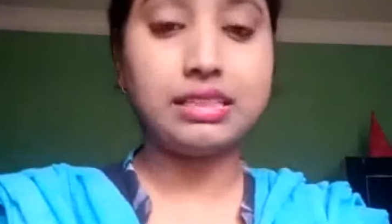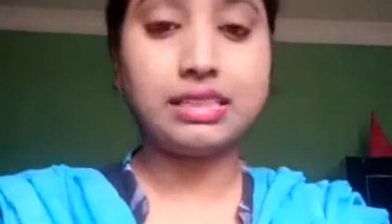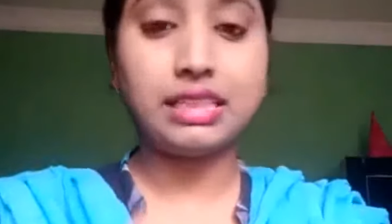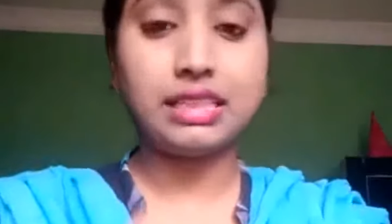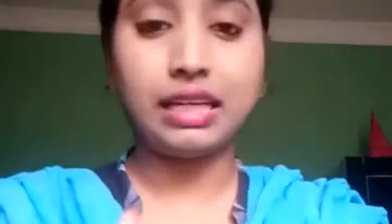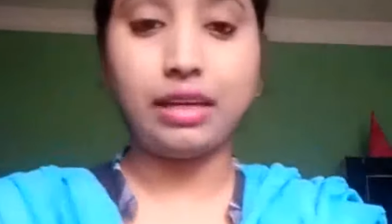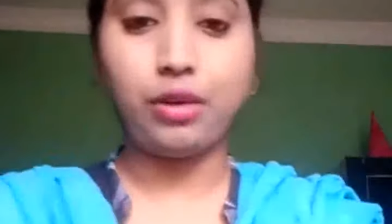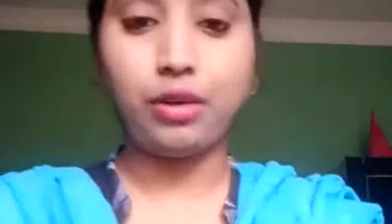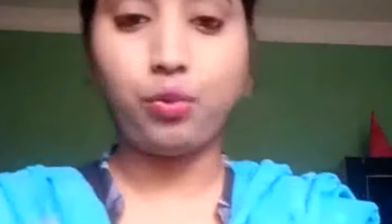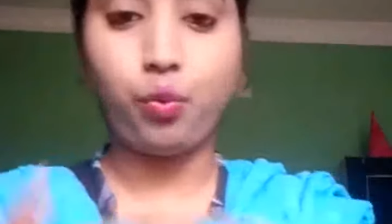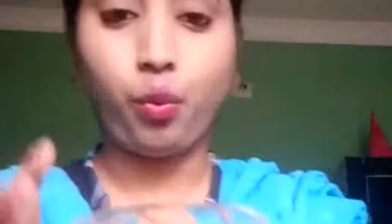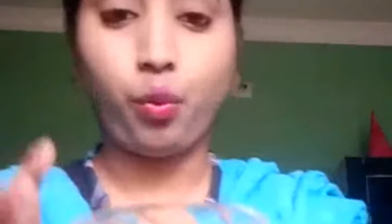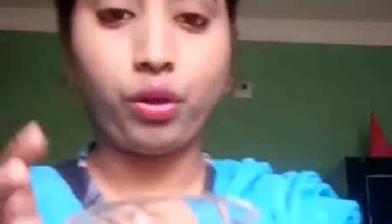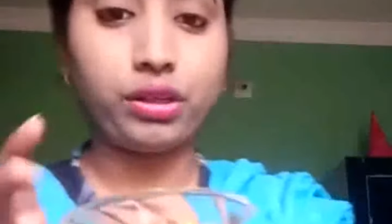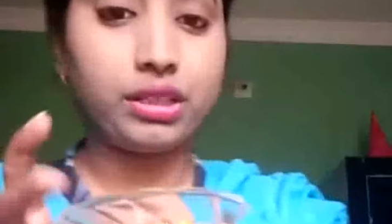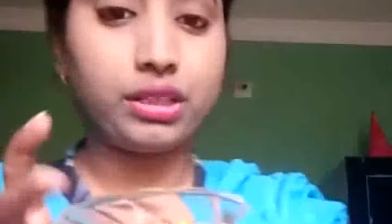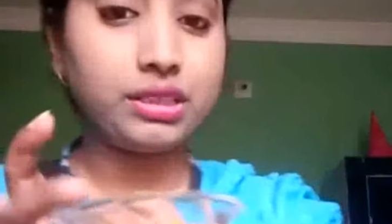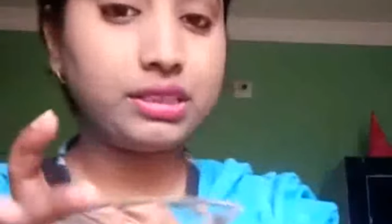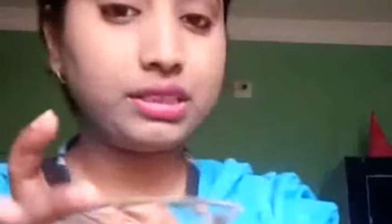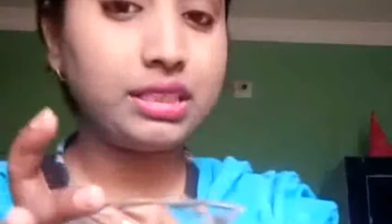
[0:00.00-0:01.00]
See,
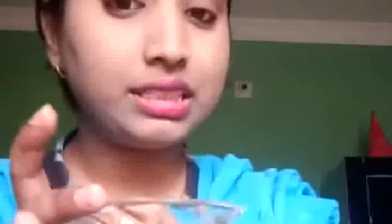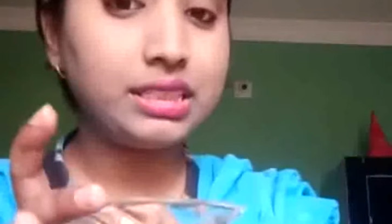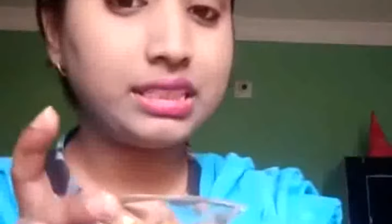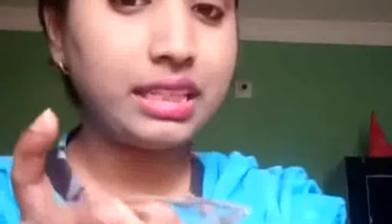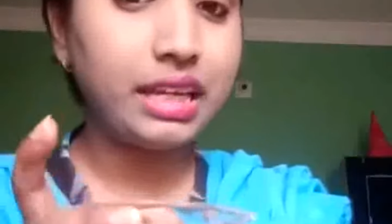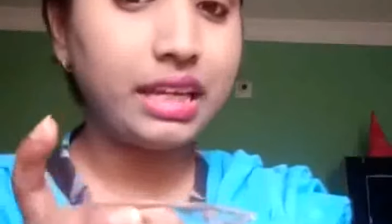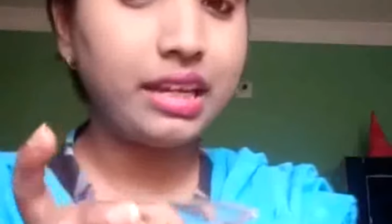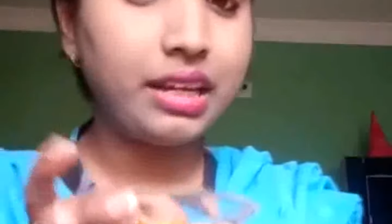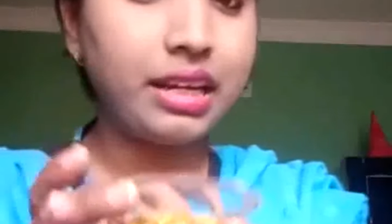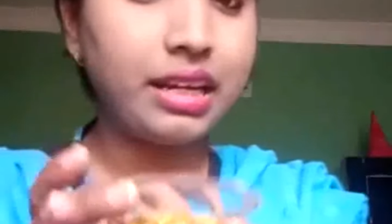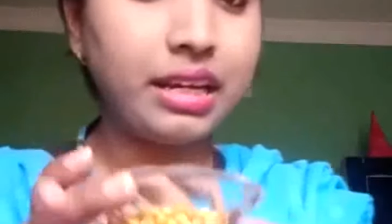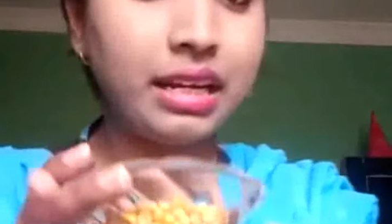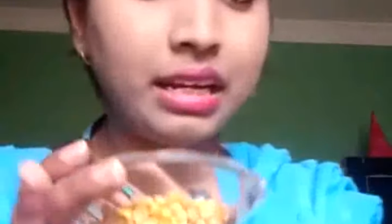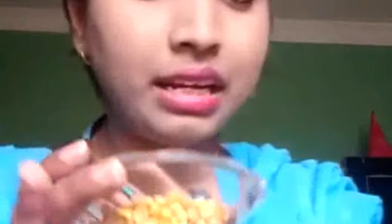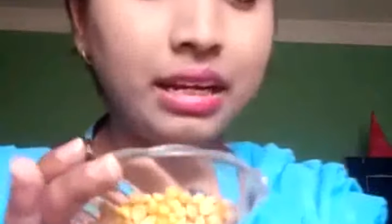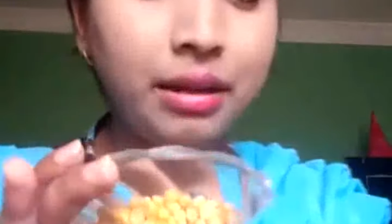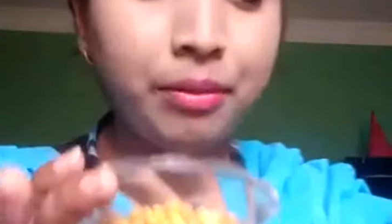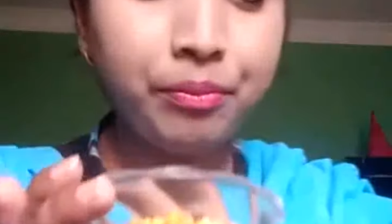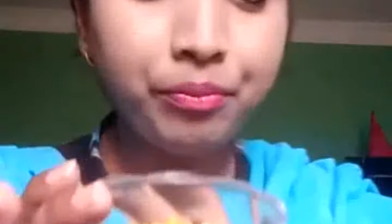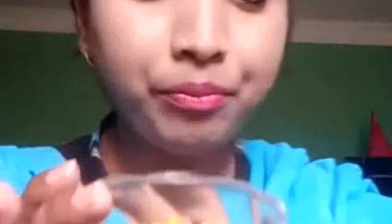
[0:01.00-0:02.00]
what is the
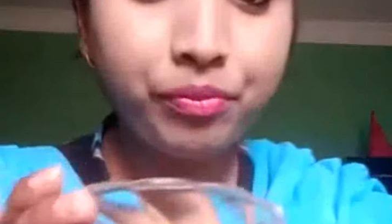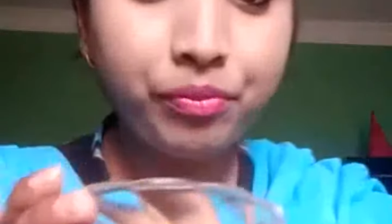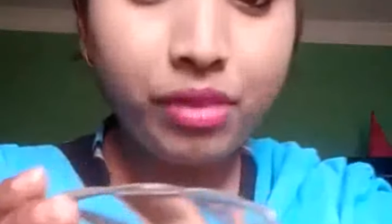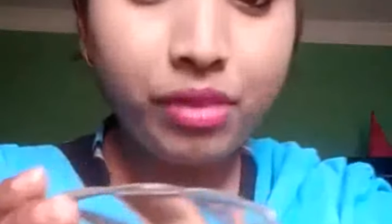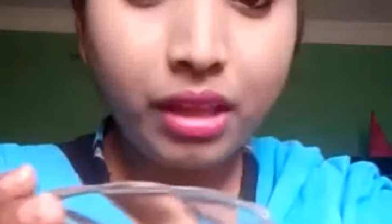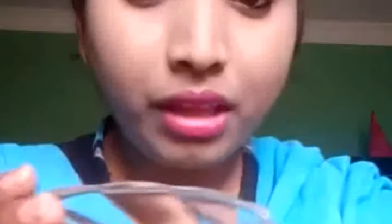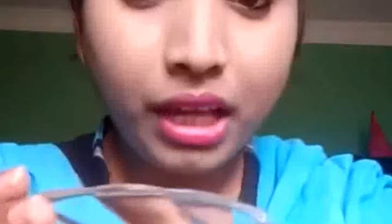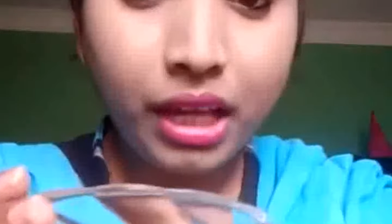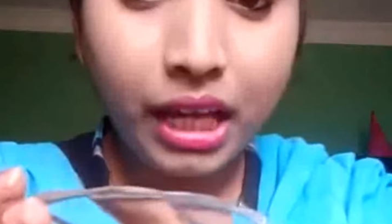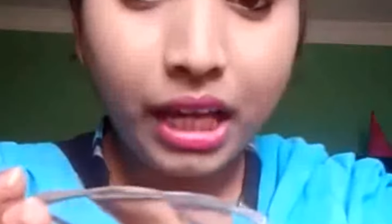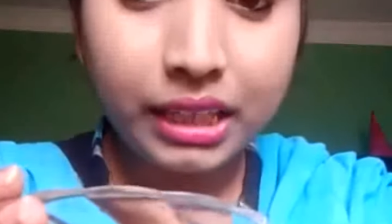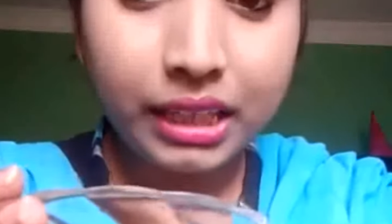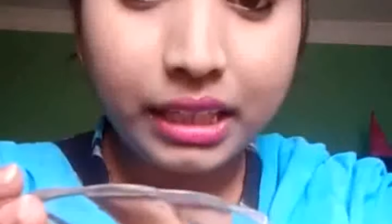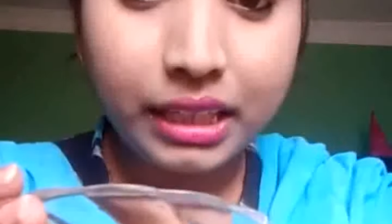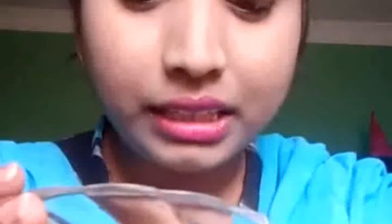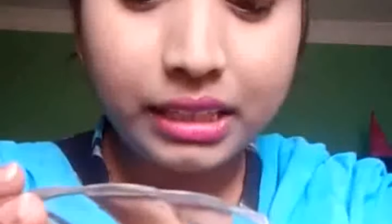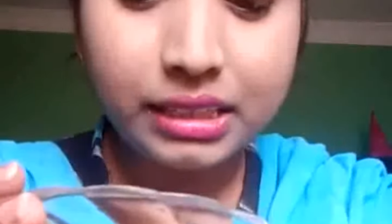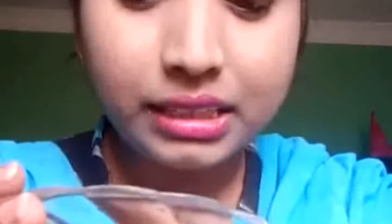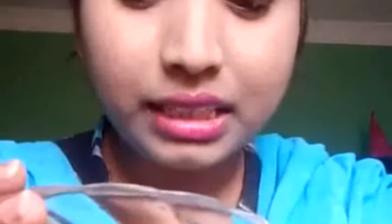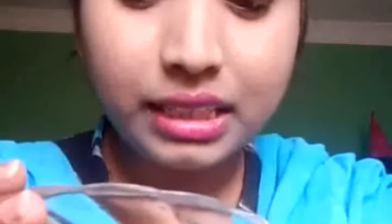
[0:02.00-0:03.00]
cereal?
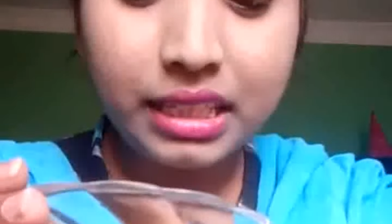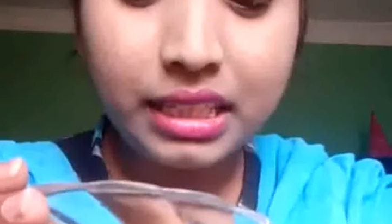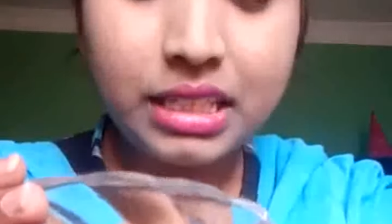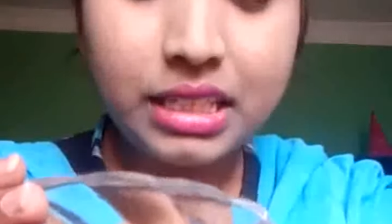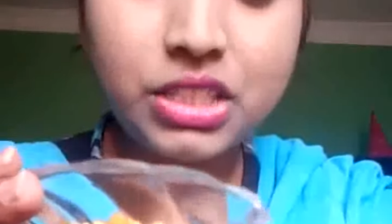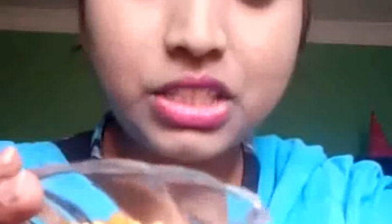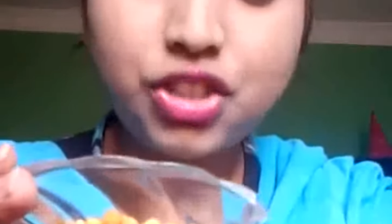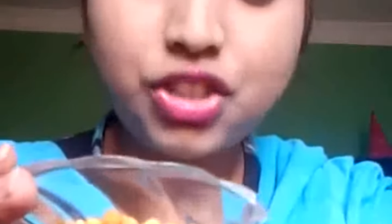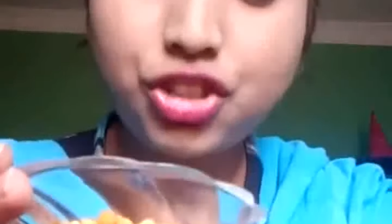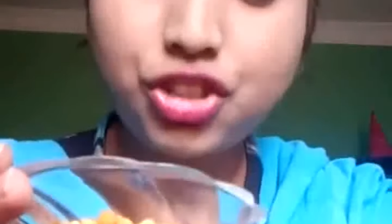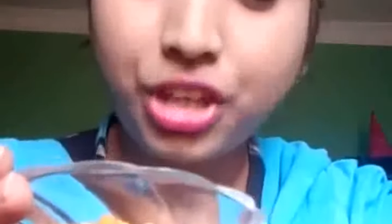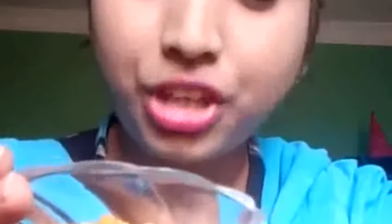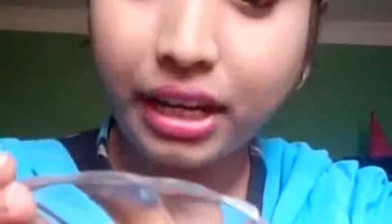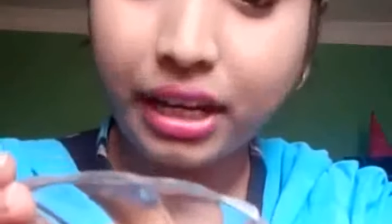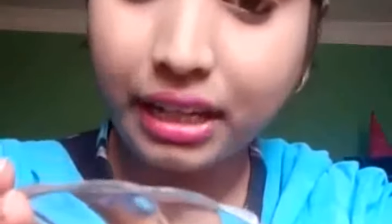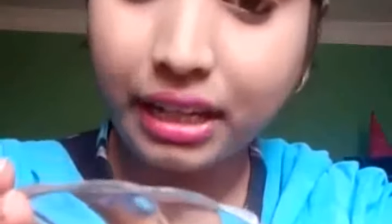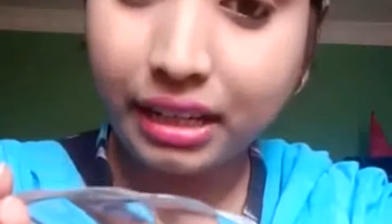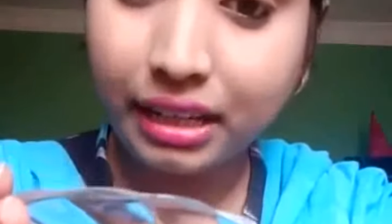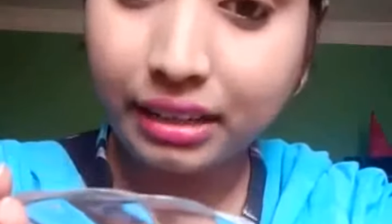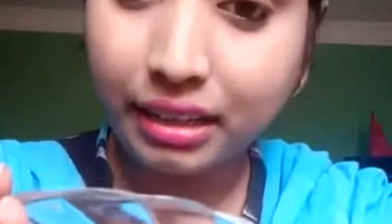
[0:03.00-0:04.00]
This is
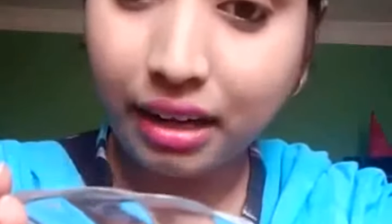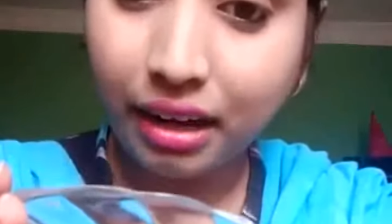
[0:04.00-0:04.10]
chana